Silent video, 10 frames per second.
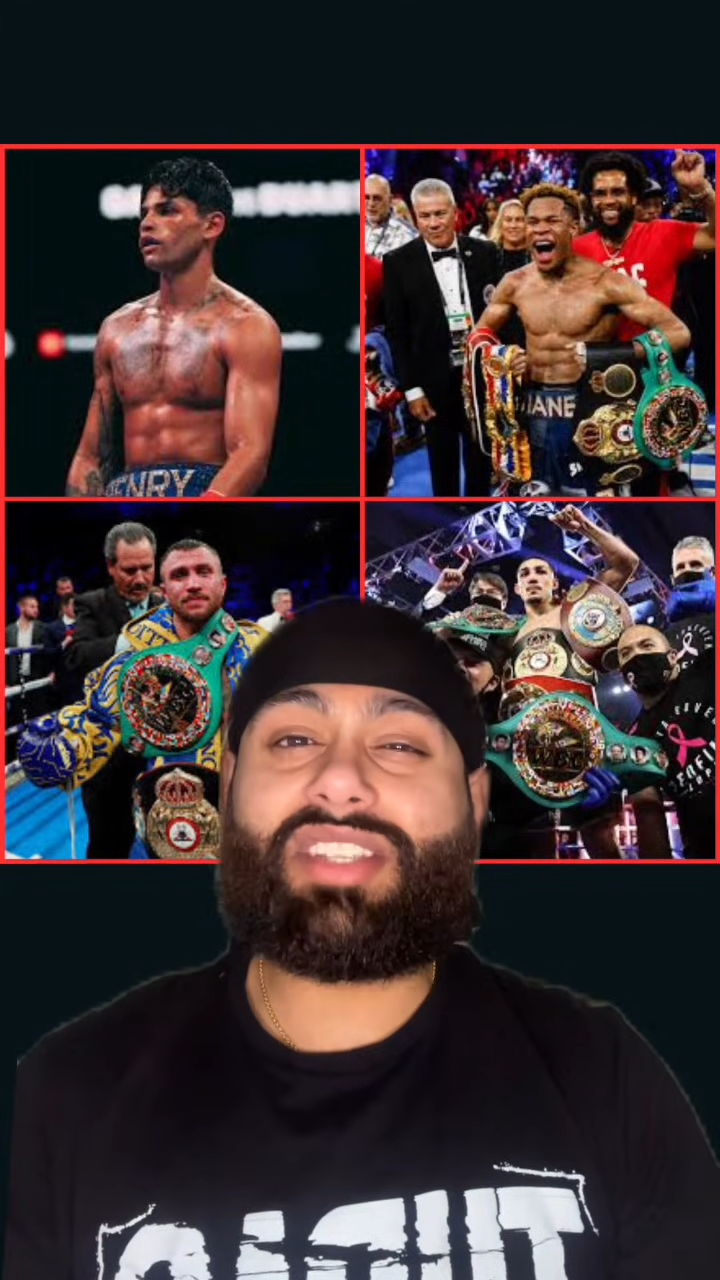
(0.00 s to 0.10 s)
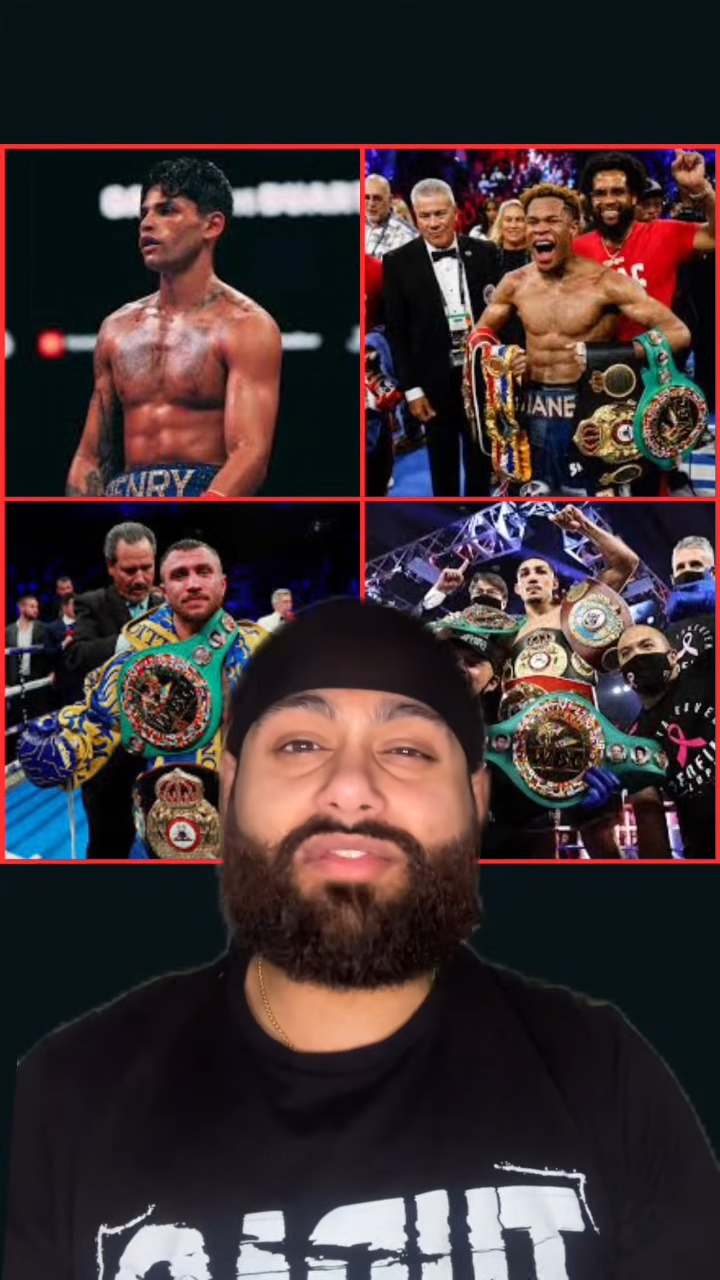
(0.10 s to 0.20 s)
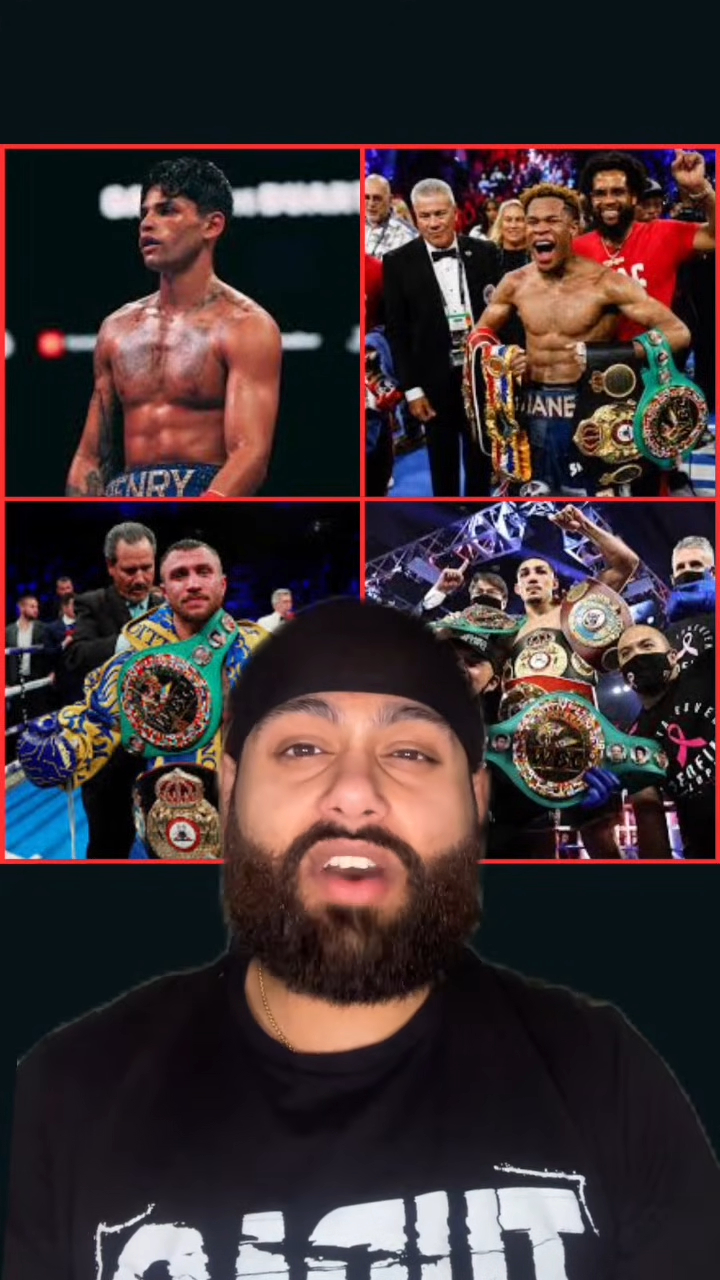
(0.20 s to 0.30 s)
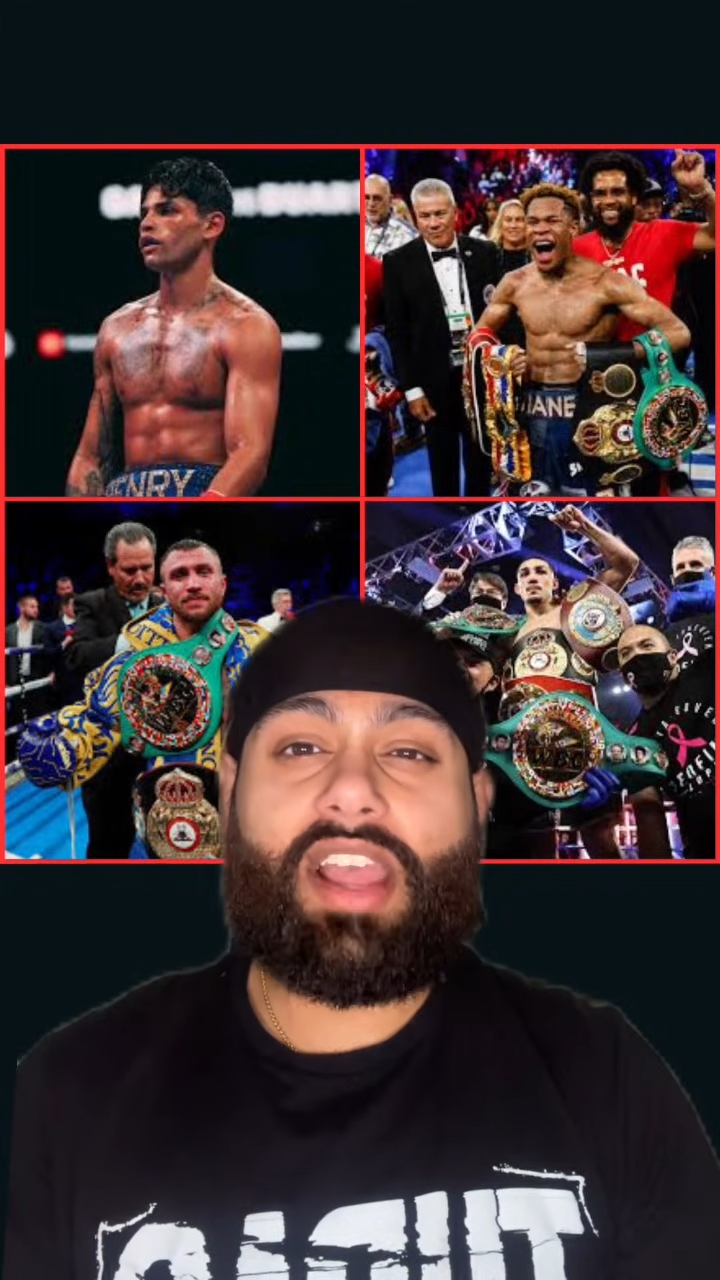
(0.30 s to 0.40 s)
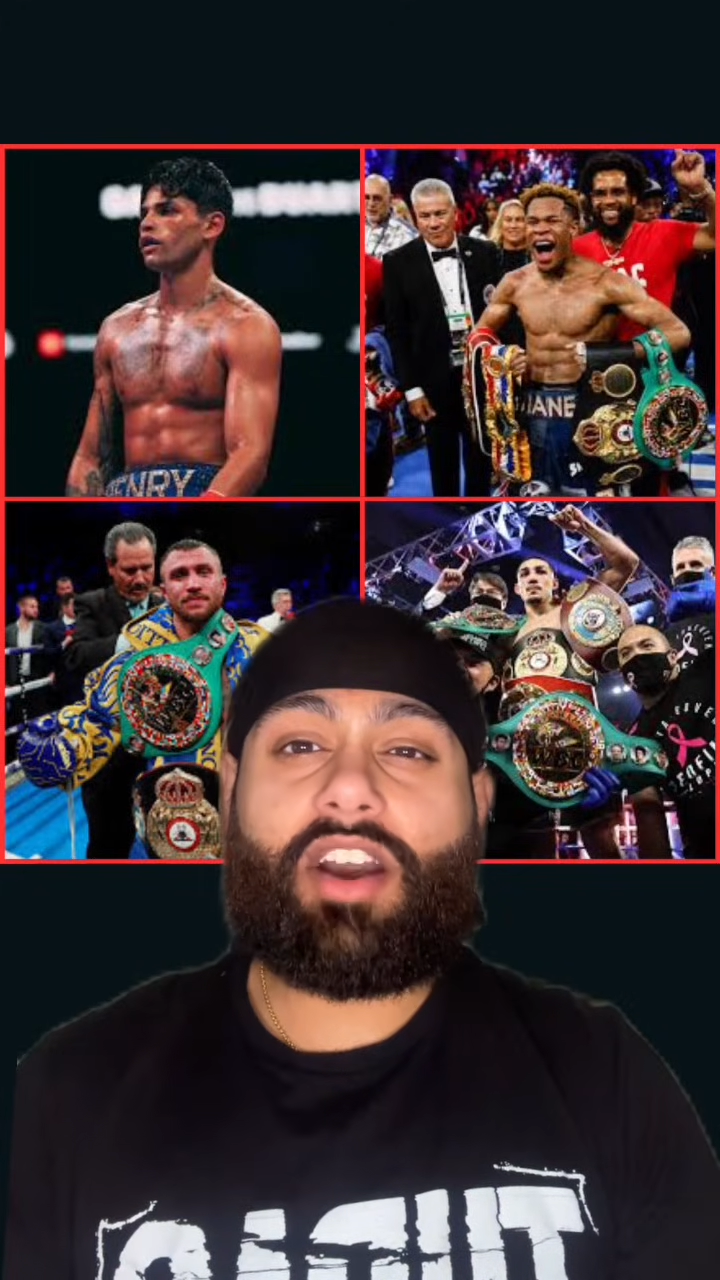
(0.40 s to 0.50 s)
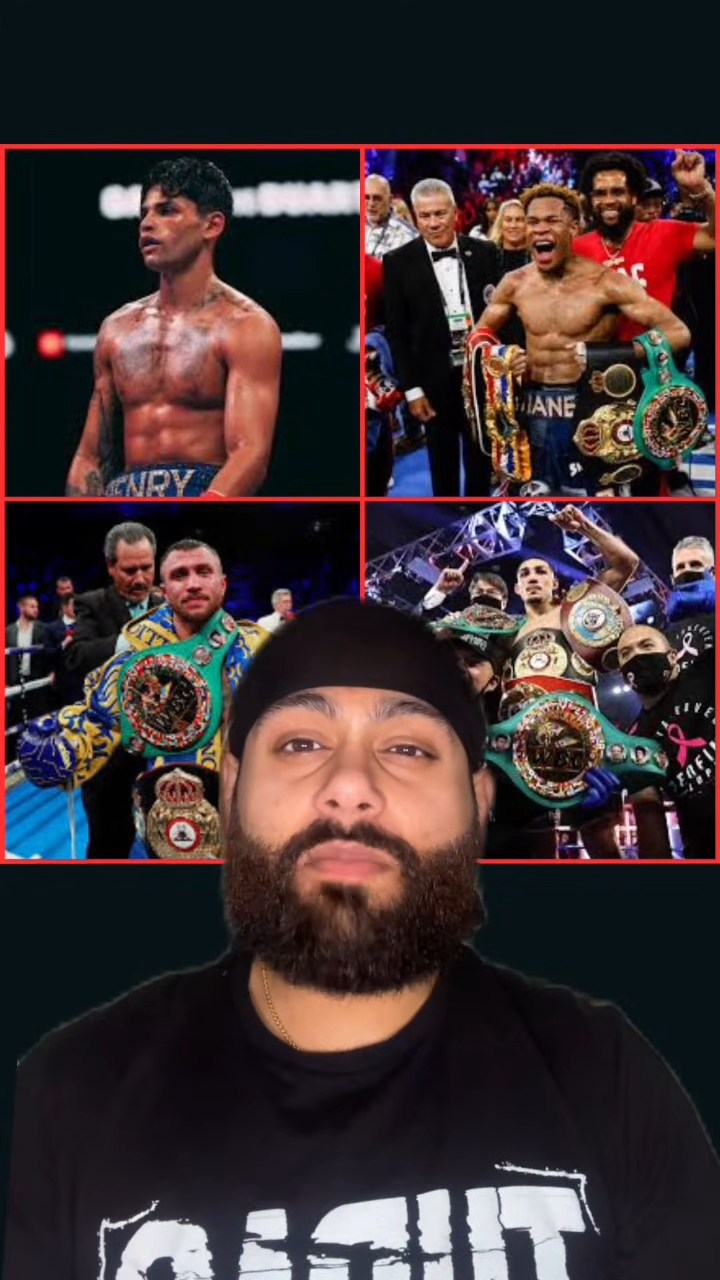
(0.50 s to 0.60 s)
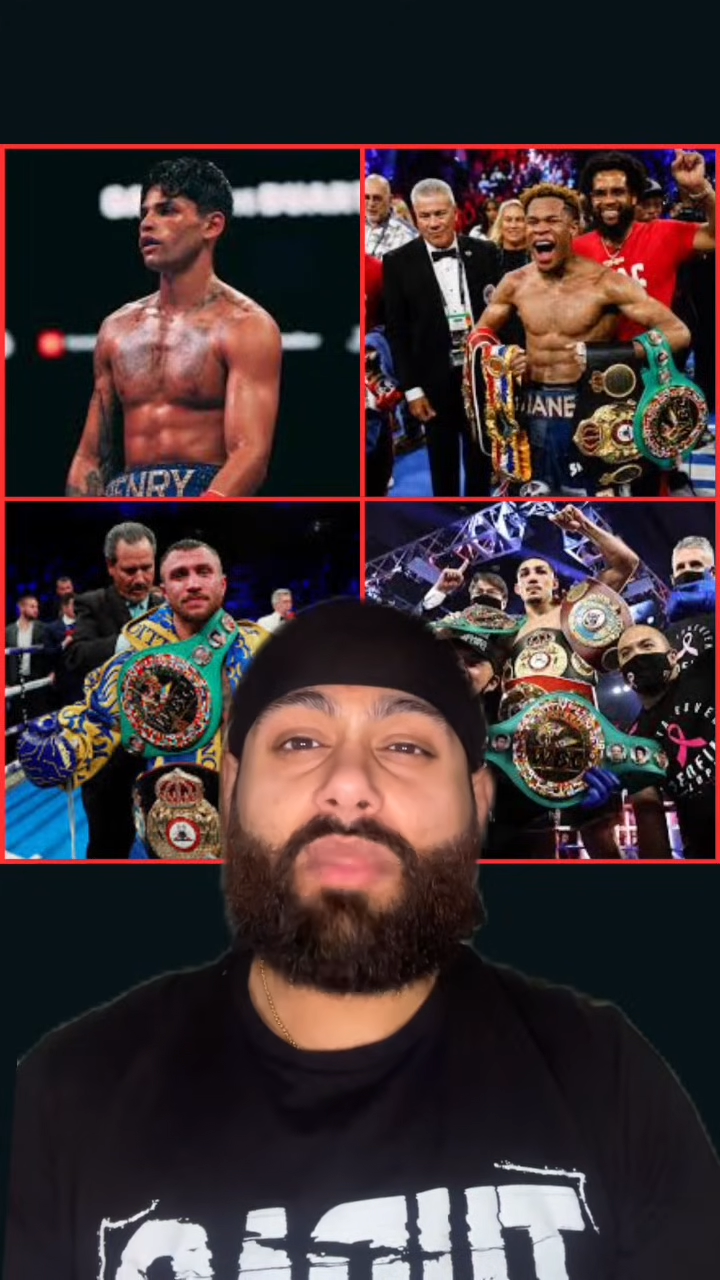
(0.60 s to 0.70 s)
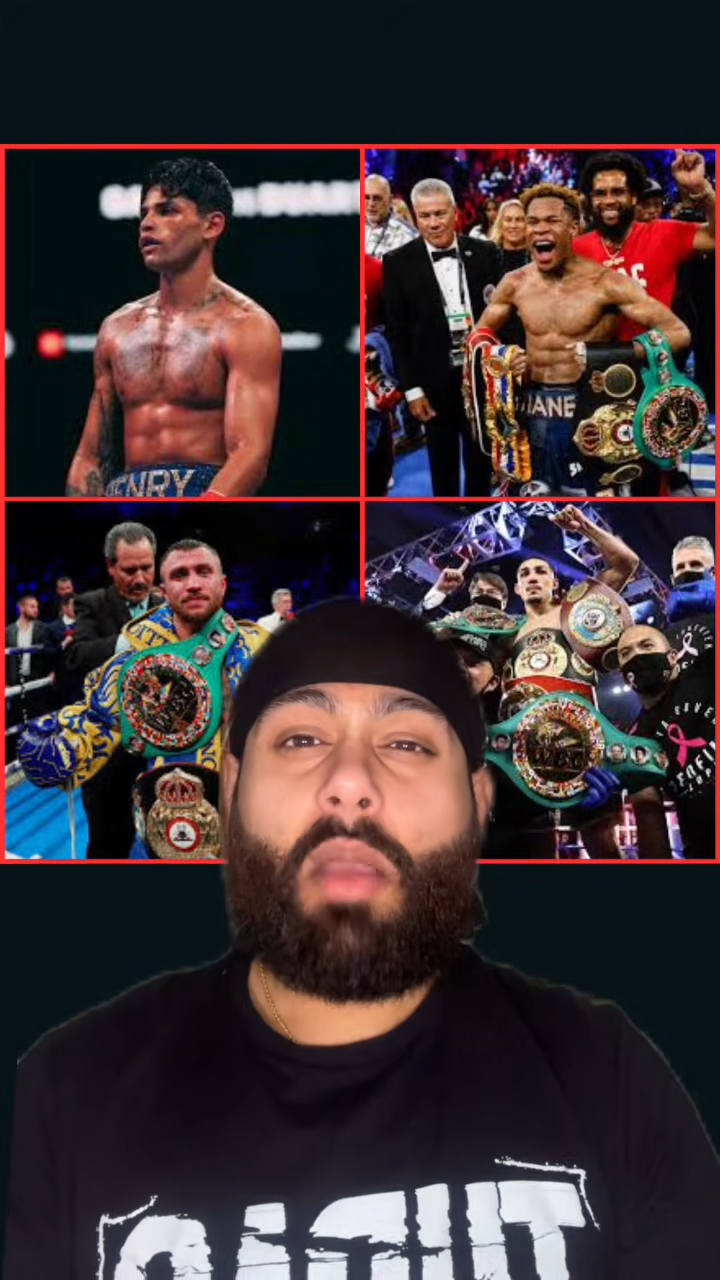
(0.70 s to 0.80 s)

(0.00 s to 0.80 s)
fighter,